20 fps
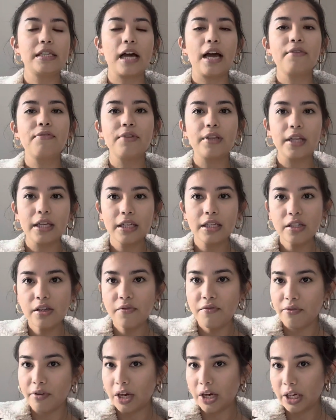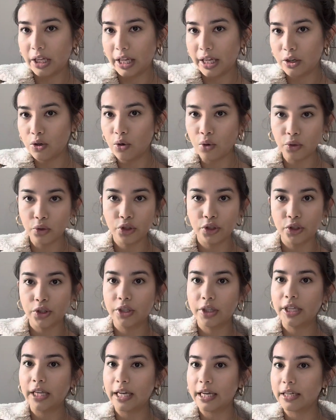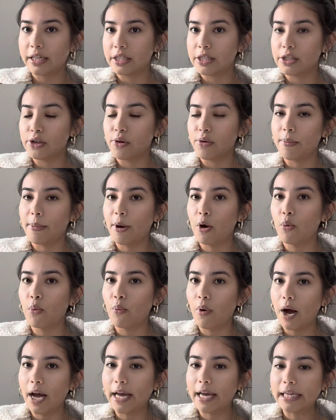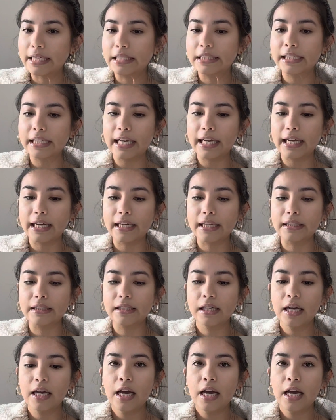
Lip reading: I feel like it's a very like cultured thing to know about wines, and